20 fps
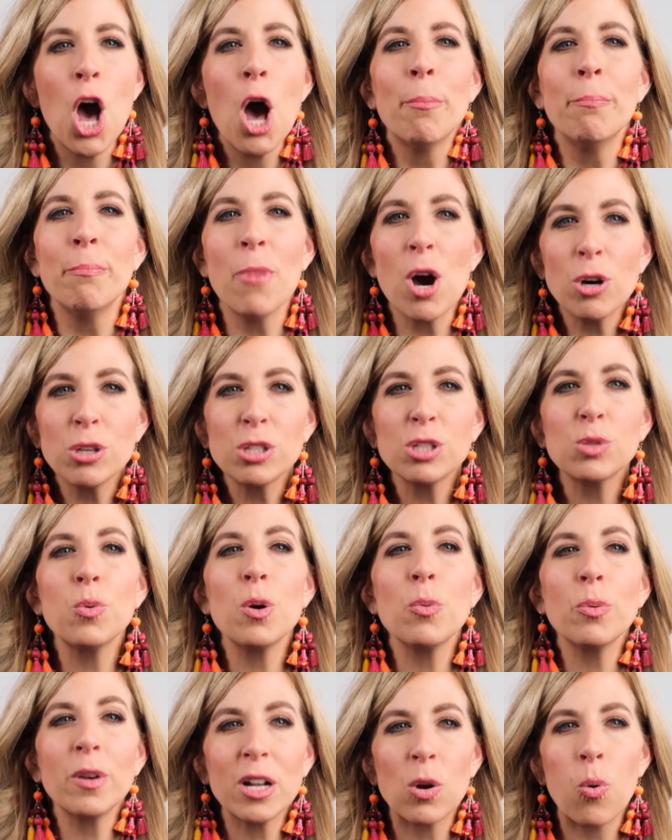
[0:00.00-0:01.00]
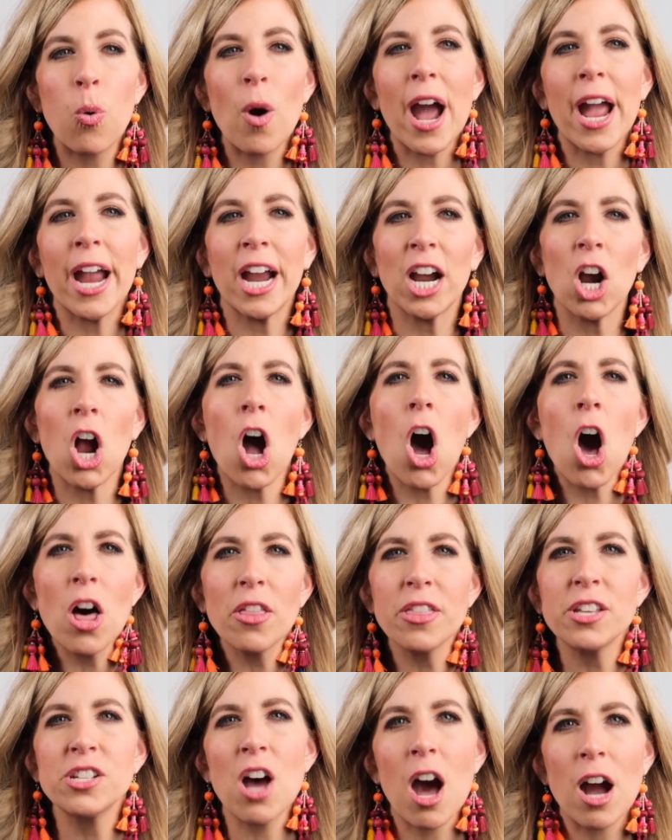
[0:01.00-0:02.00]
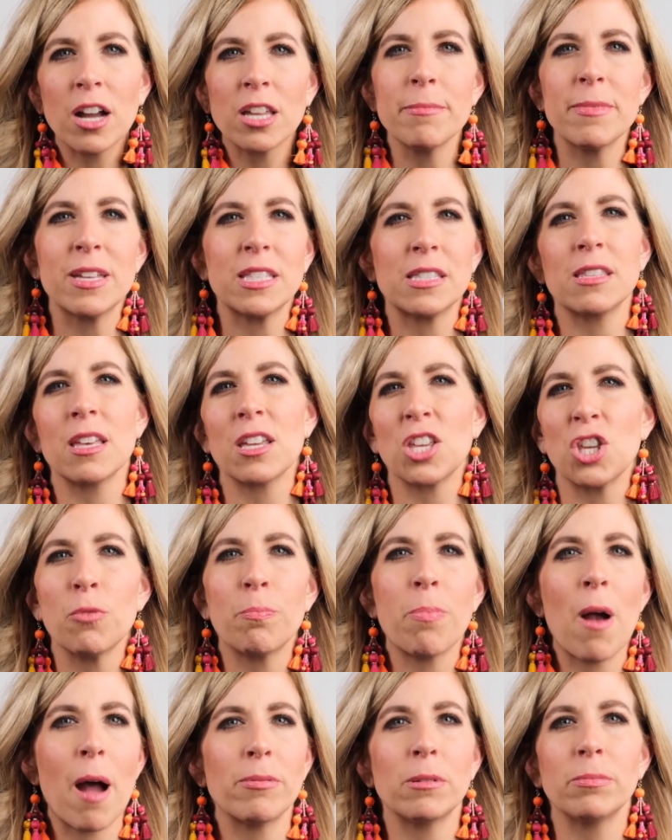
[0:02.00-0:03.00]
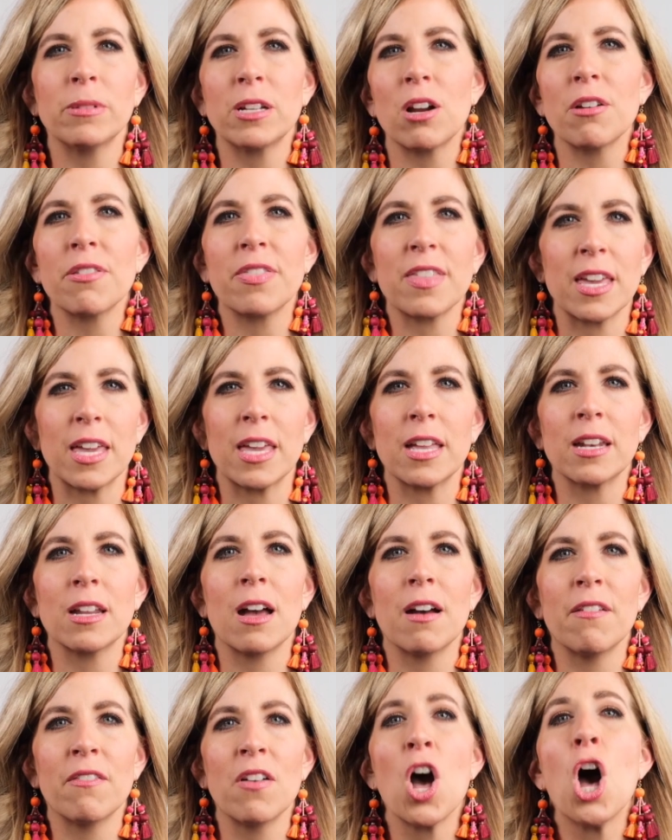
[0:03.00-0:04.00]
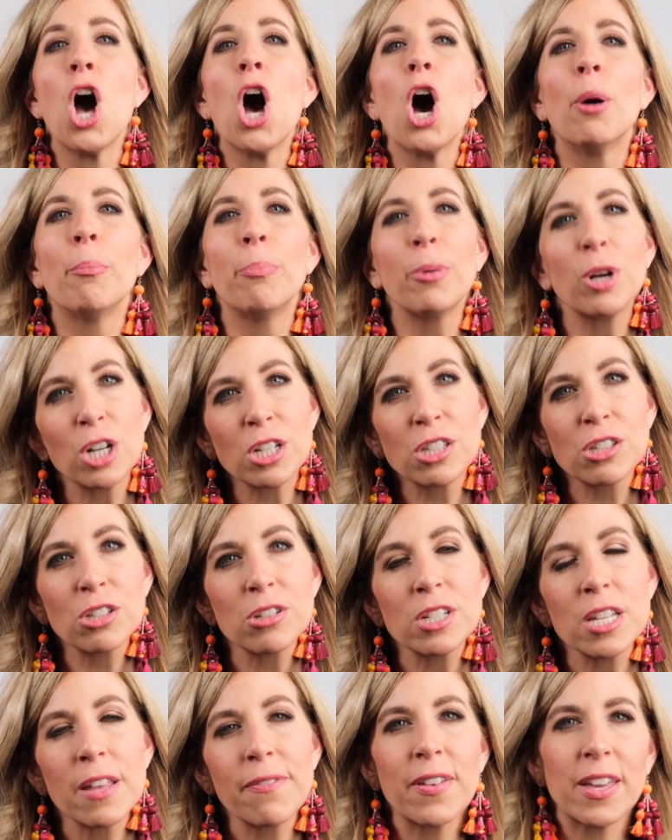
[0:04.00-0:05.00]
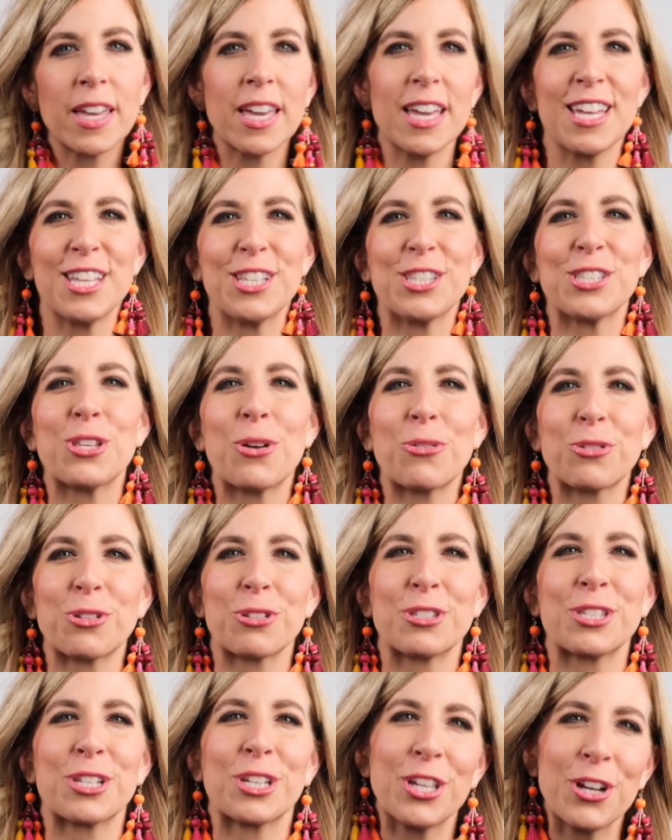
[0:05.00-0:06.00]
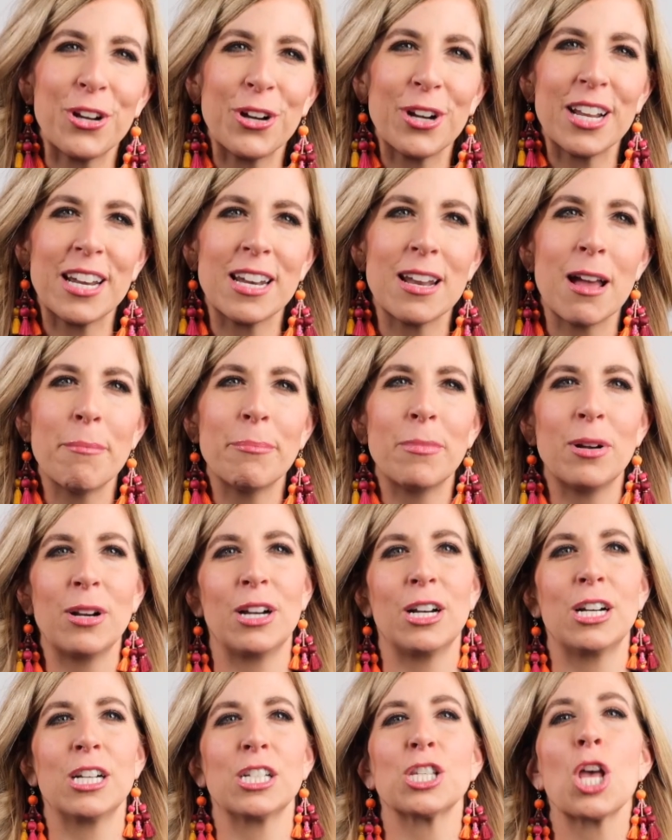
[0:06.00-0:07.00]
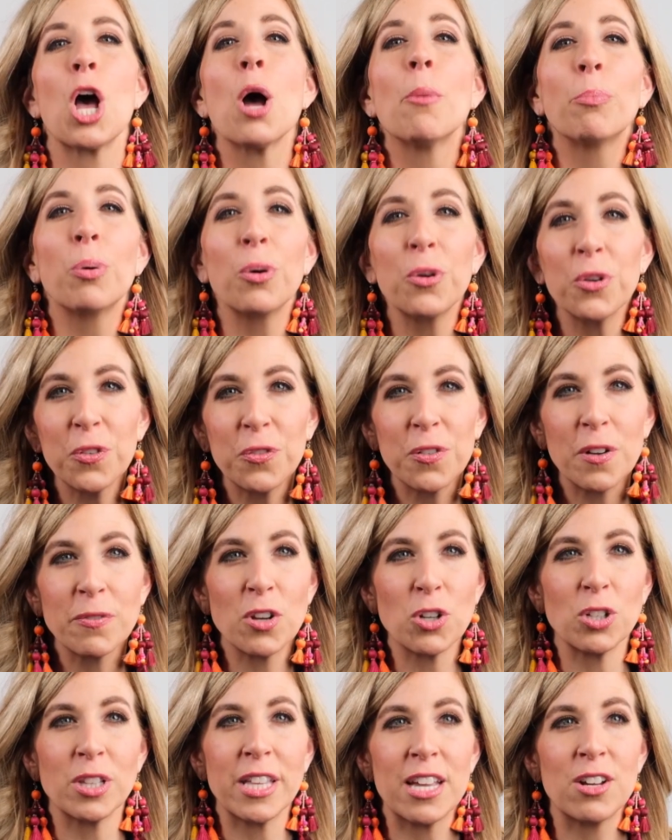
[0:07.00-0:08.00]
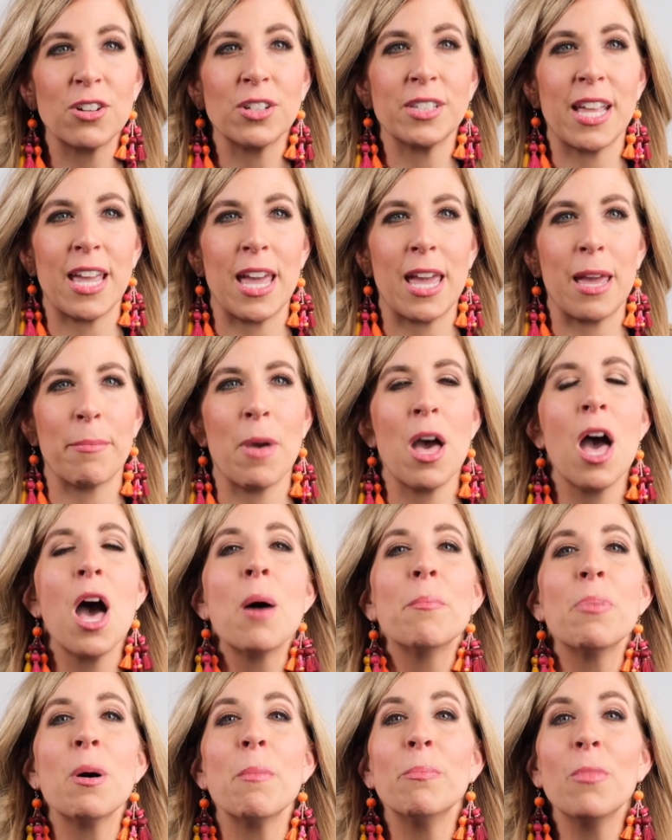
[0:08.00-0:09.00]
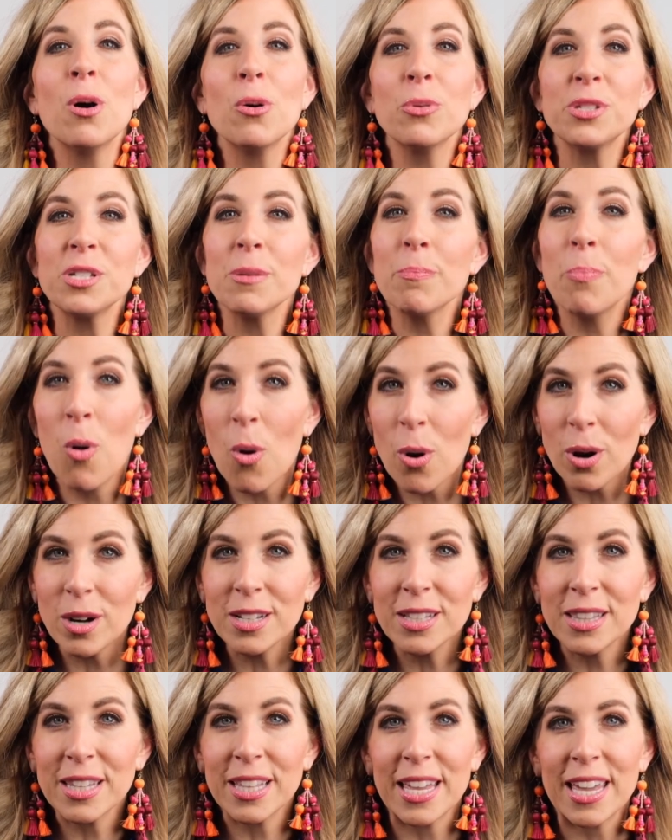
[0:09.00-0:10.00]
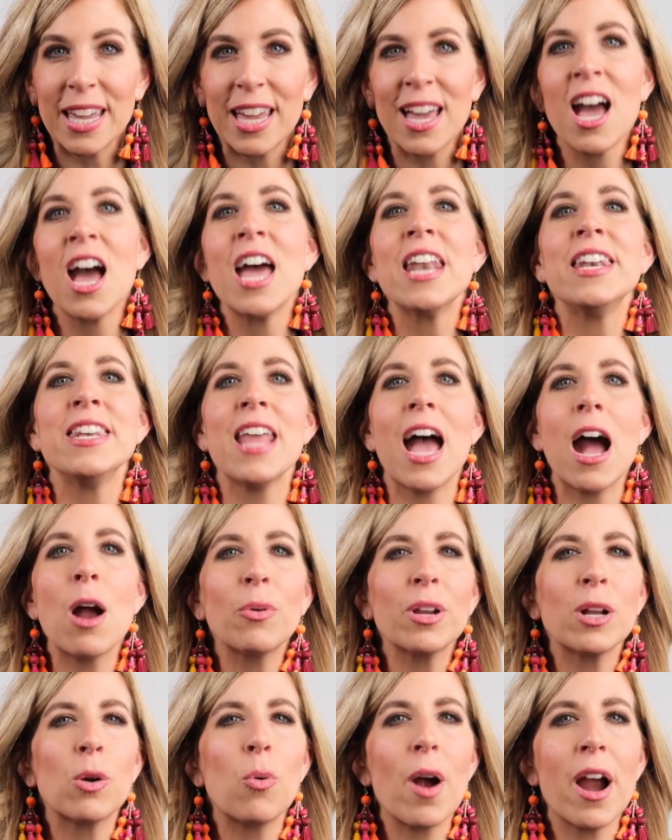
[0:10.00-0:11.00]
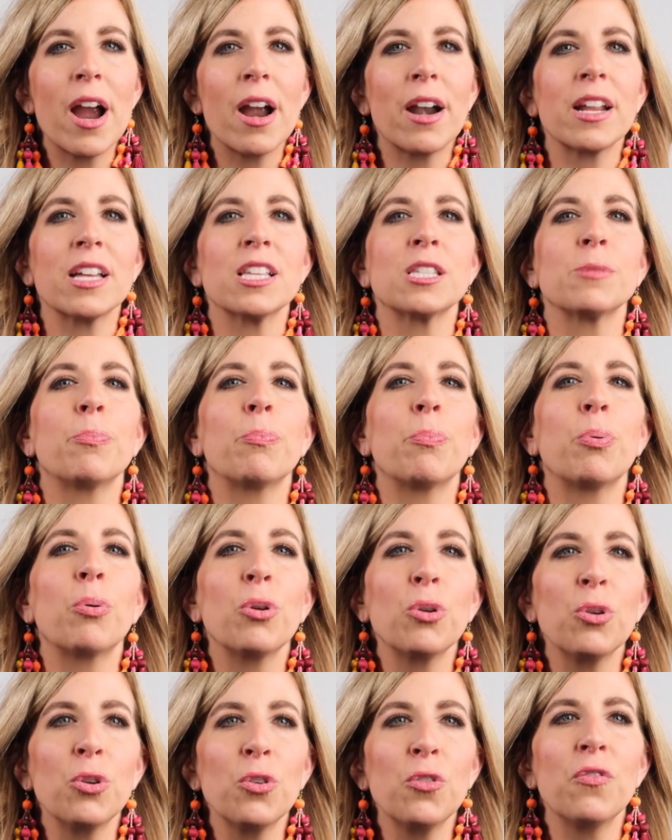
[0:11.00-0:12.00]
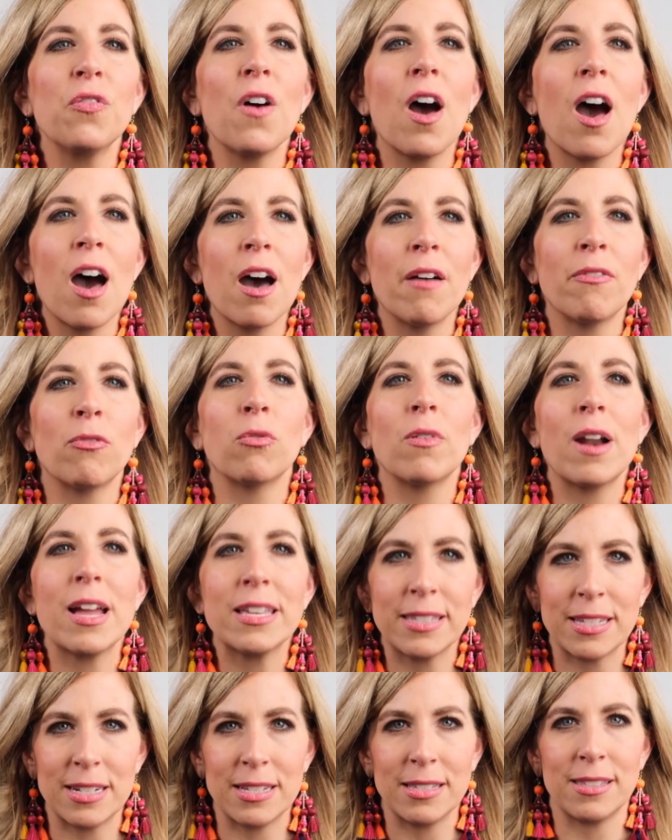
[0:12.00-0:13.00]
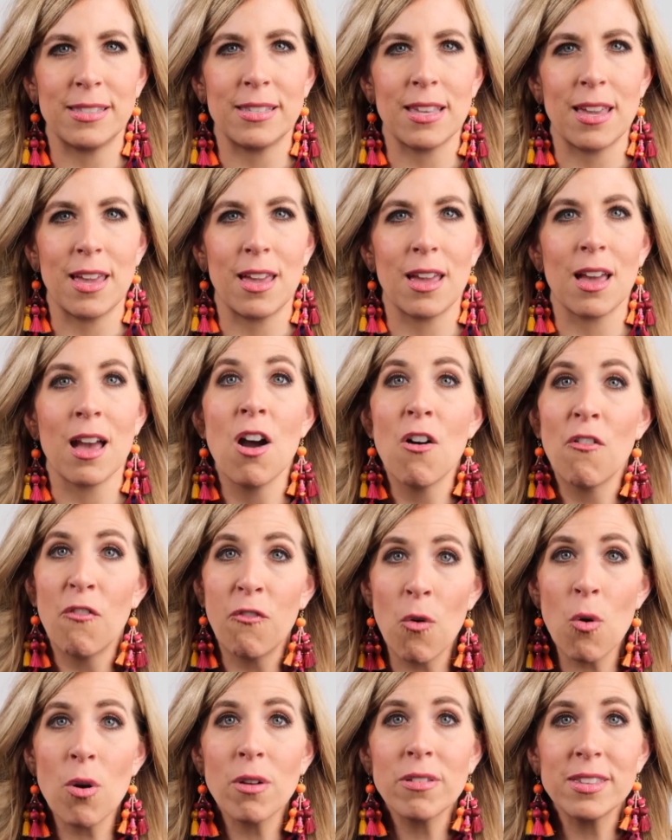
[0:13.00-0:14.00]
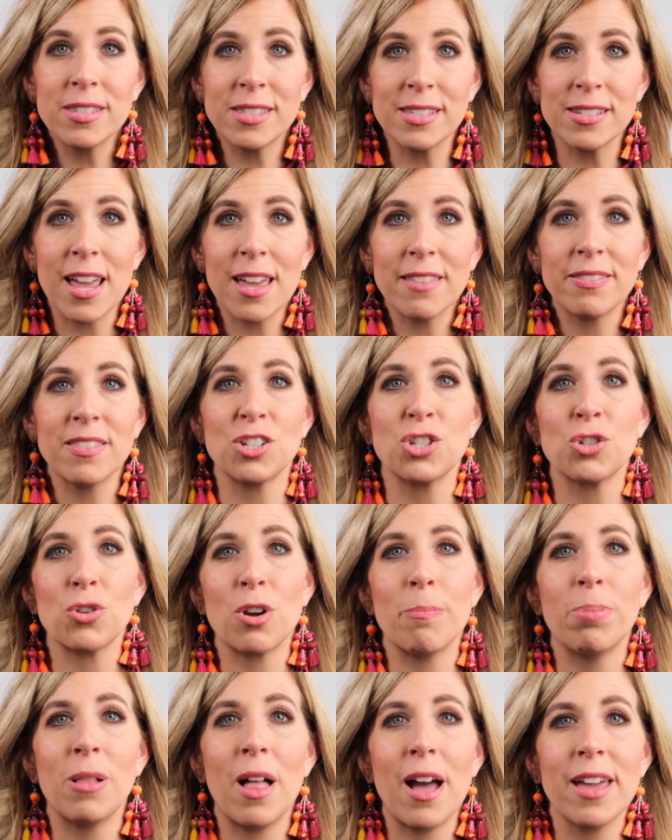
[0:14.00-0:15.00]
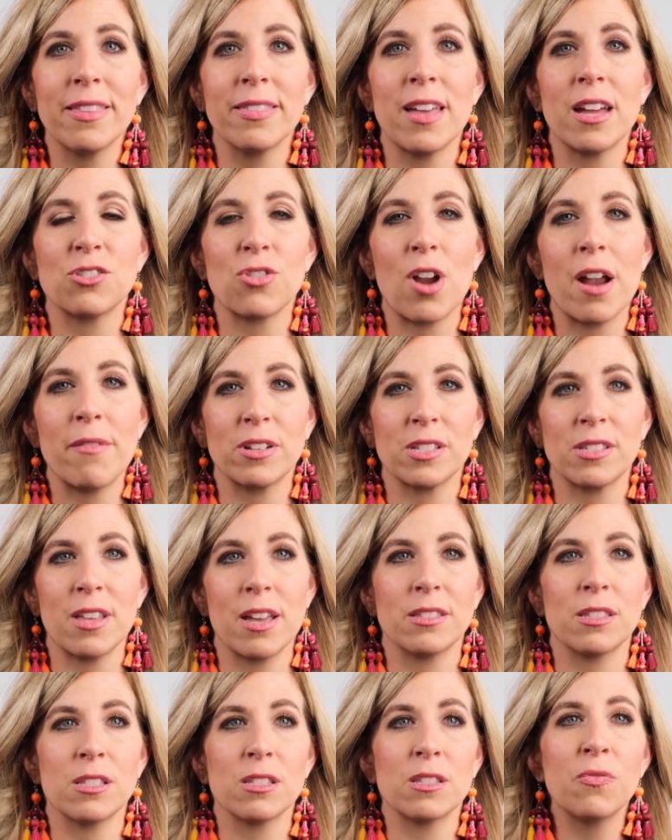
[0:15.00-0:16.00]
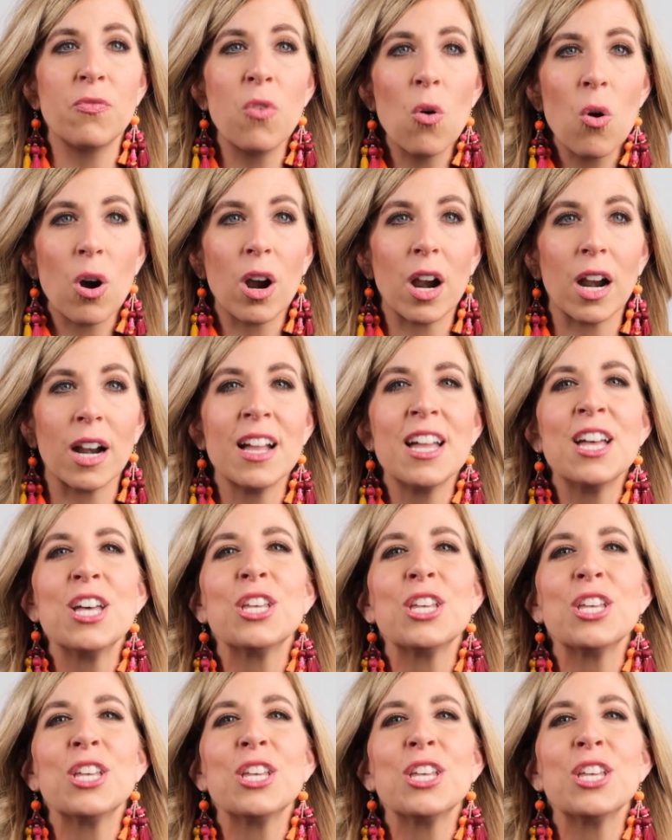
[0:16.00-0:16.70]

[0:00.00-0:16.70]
Most will require all the documents that you probably are thinking of: birth certificate, social security numbers, proof of your legal name, but most importantly, now required is proof of residency for the state that you're applying that driver's license for.